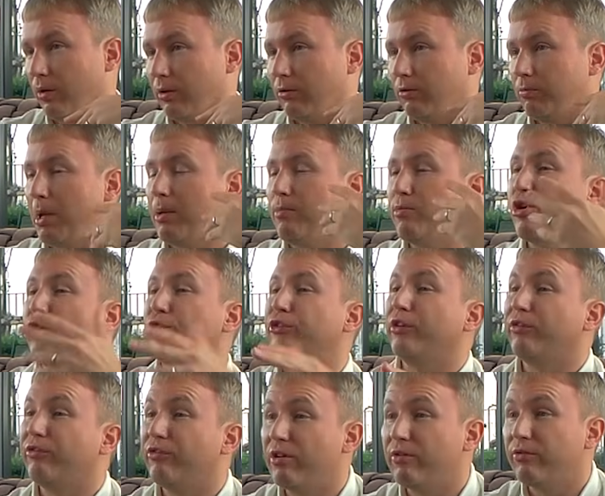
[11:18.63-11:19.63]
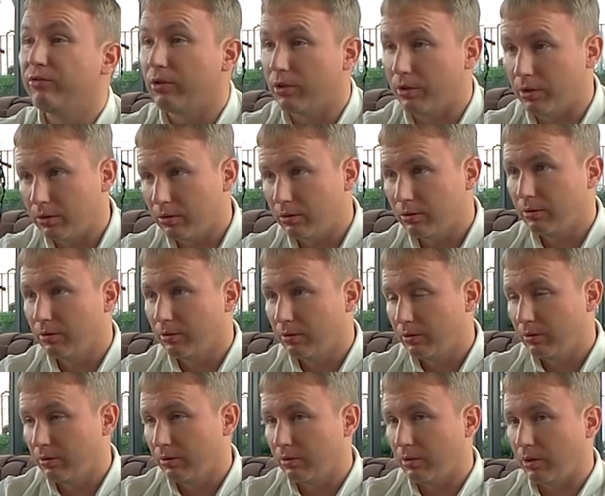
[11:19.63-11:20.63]
that's maybe under 50
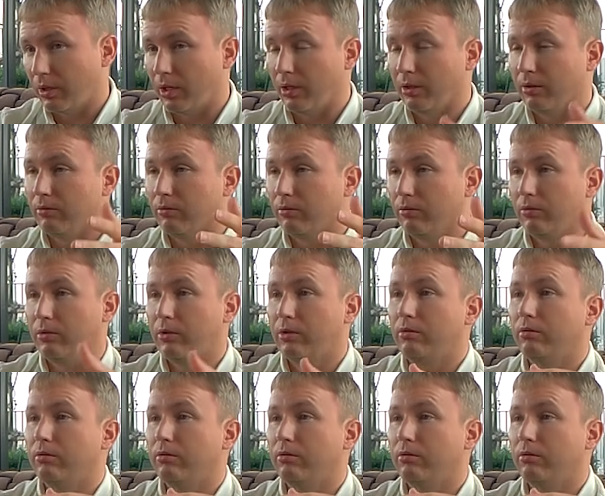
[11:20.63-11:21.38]
and